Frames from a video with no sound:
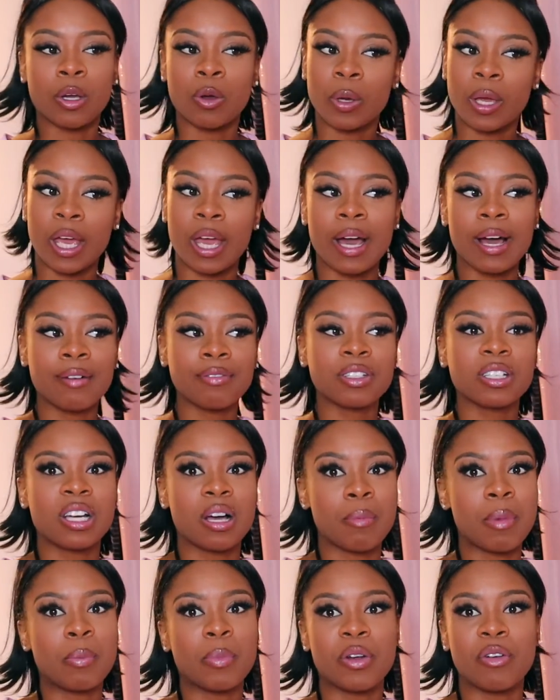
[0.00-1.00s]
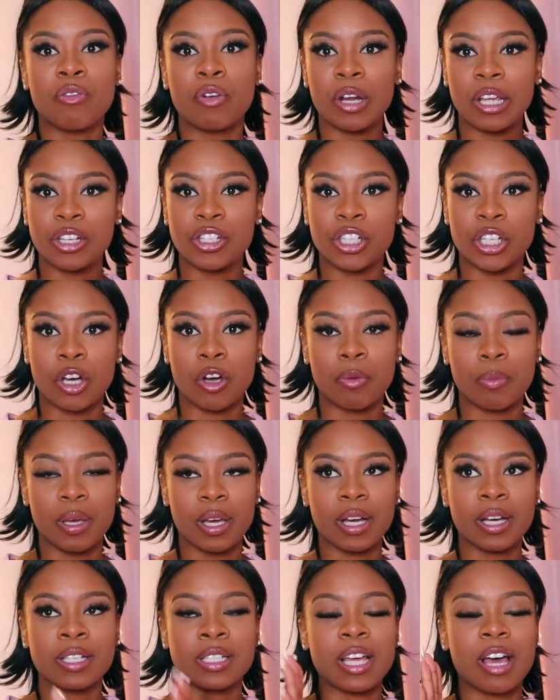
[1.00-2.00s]
okay, I have to come up with a ratio
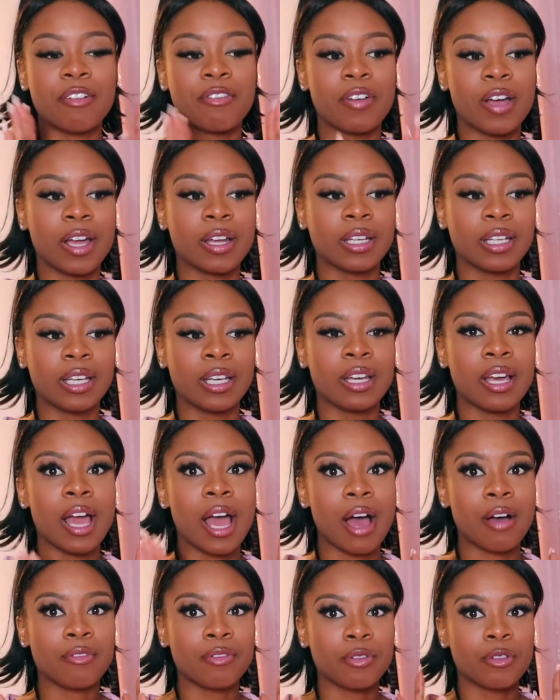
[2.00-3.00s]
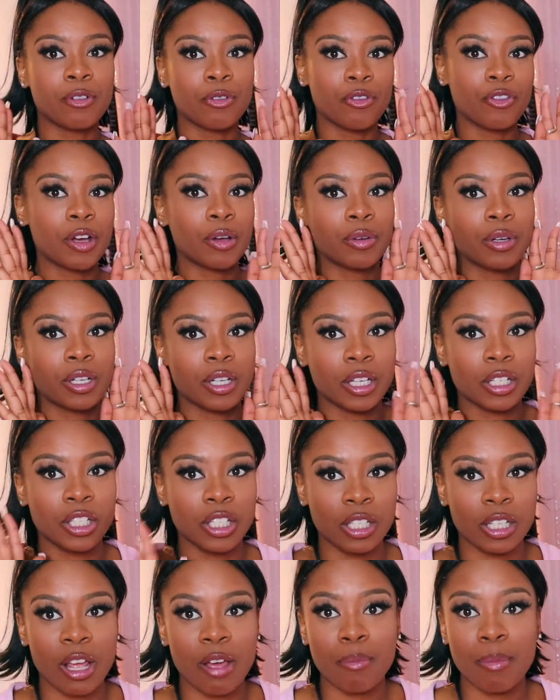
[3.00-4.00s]
because I finally have
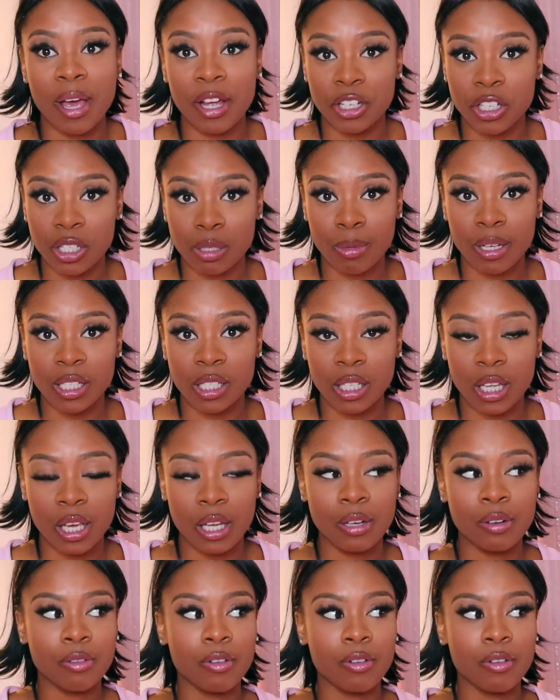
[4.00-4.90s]
foundation that matches my skin,